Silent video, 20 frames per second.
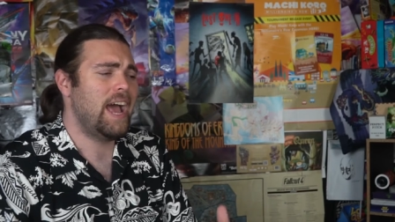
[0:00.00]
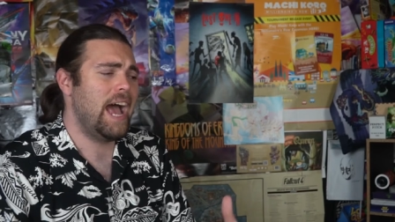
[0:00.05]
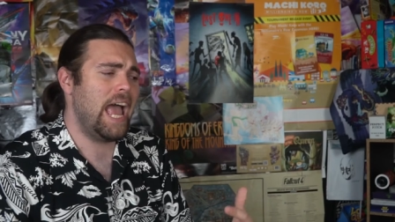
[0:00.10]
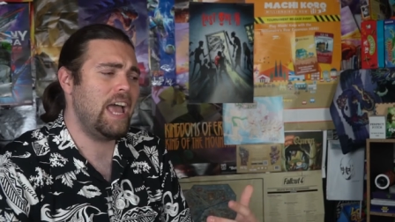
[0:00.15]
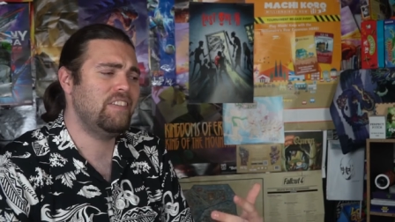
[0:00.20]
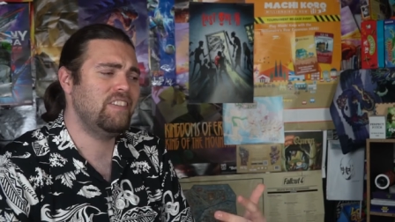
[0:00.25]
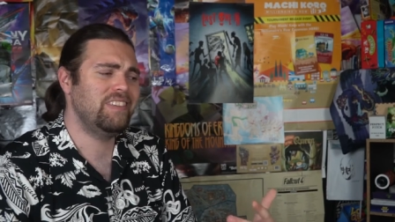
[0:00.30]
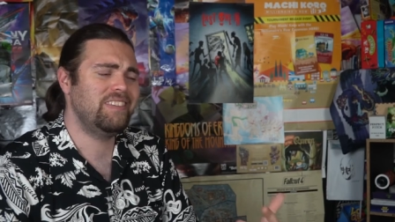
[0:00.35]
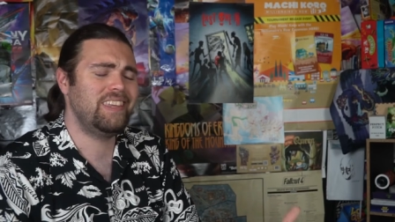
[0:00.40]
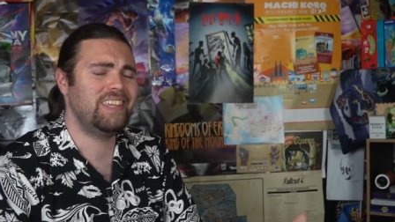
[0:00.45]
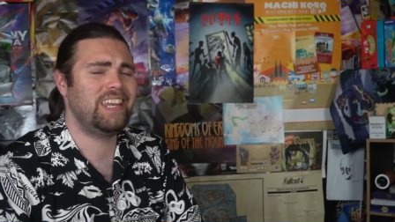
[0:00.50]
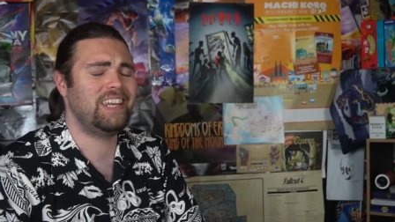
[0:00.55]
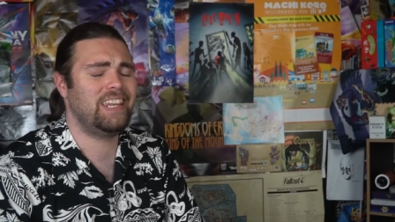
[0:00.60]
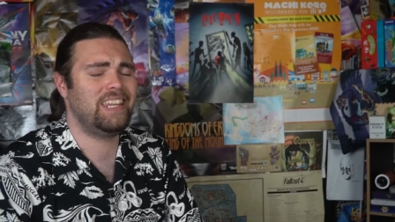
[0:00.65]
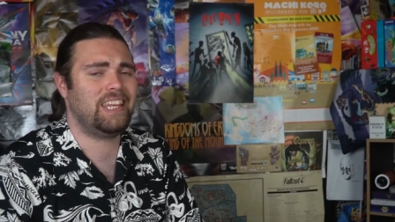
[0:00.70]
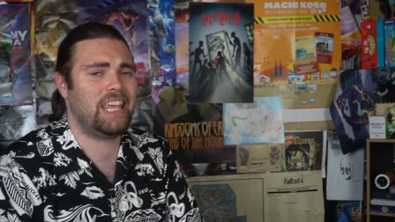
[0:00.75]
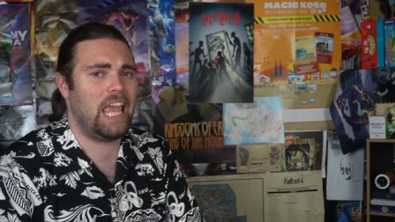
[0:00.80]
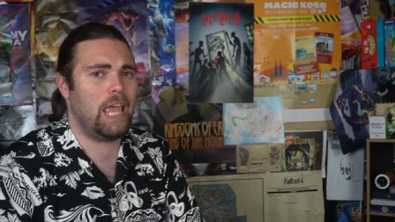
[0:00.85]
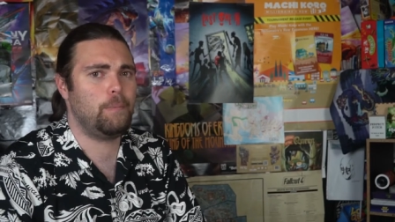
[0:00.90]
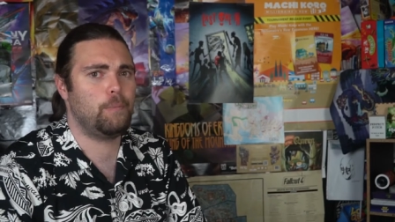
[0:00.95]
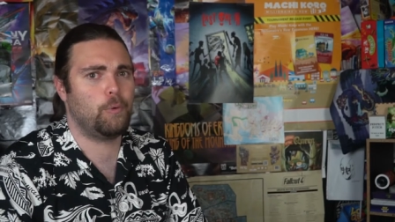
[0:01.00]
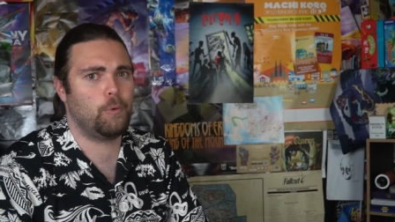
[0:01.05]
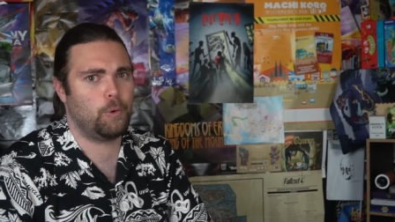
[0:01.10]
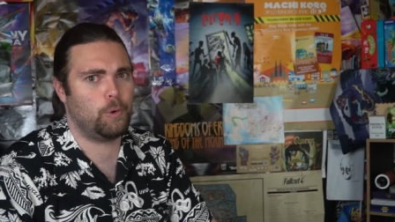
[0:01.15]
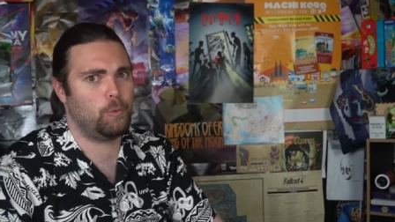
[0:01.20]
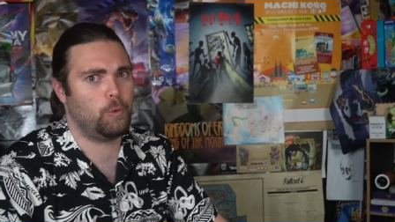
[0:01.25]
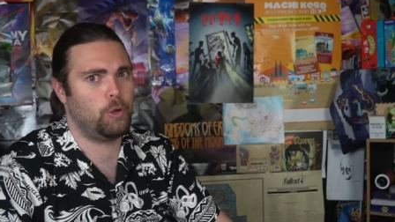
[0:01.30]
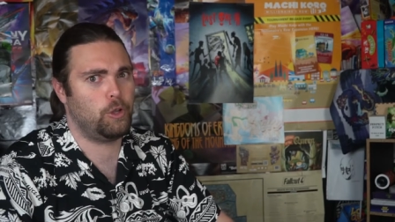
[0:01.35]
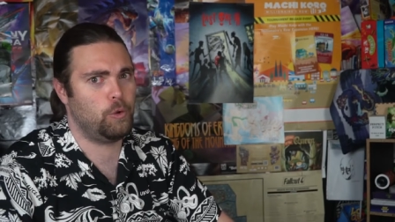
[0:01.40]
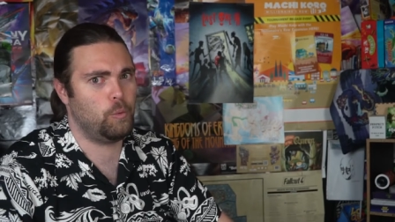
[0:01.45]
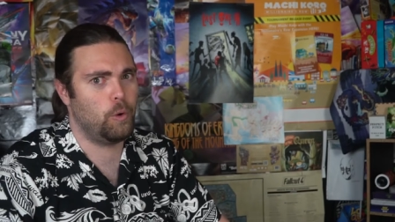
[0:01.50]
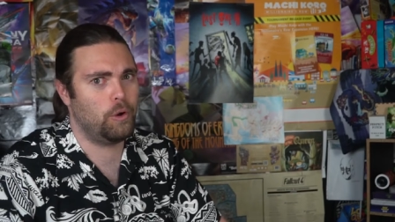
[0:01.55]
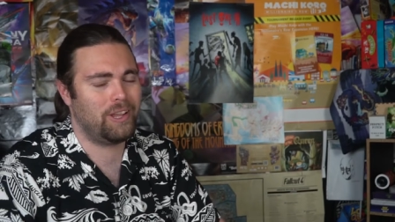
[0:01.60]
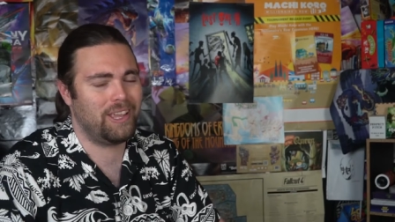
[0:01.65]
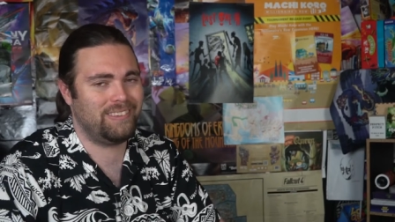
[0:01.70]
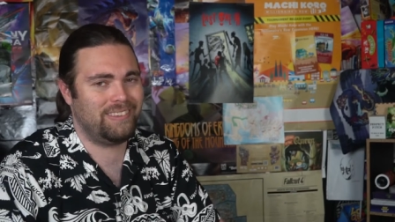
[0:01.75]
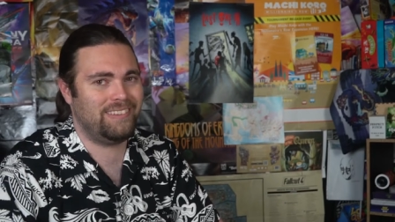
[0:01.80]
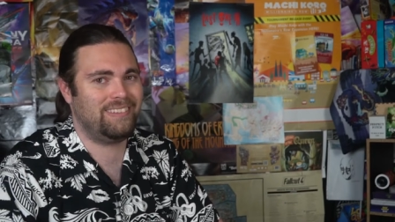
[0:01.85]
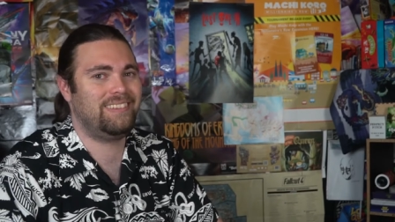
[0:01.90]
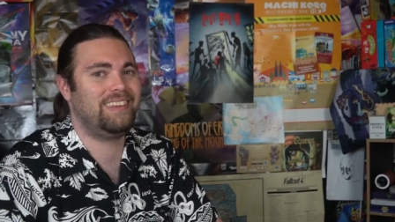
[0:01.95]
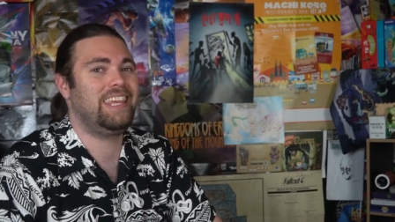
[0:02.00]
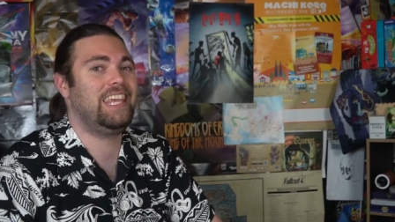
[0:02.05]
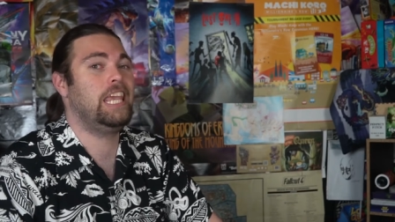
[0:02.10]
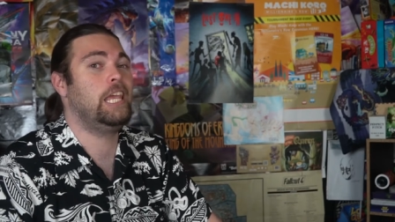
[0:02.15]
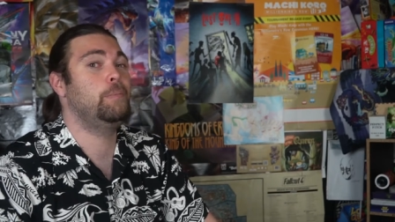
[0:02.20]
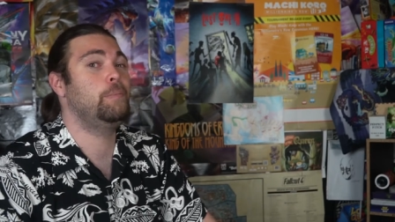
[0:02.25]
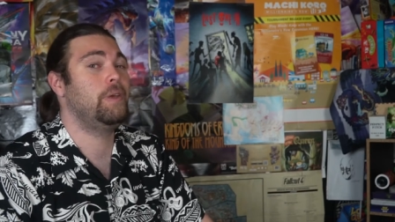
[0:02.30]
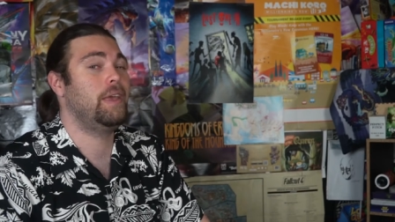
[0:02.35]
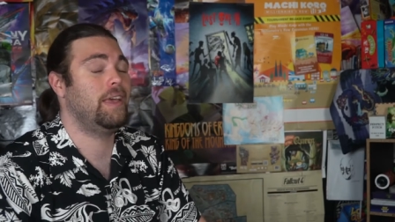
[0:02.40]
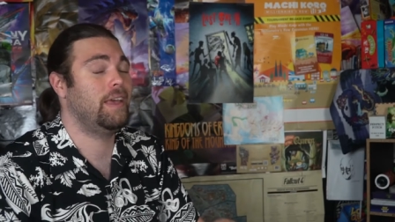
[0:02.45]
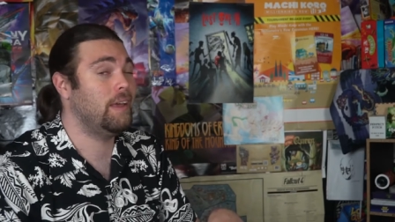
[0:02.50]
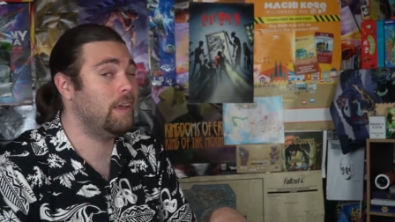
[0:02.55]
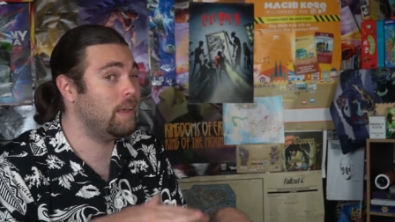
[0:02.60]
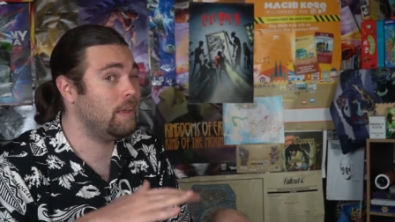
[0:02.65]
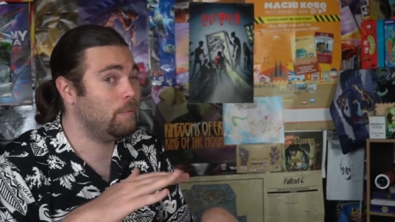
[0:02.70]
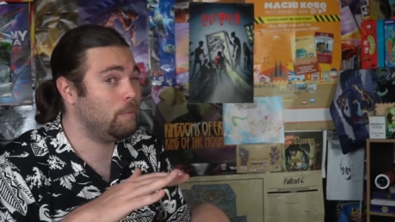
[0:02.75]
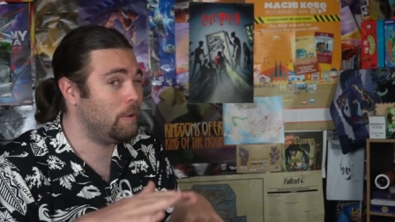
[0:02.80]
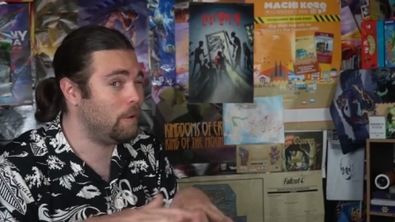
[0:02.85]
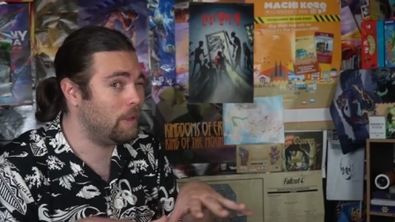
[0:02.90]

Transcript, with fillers: I haven't seen any game where, where you work as a team eh,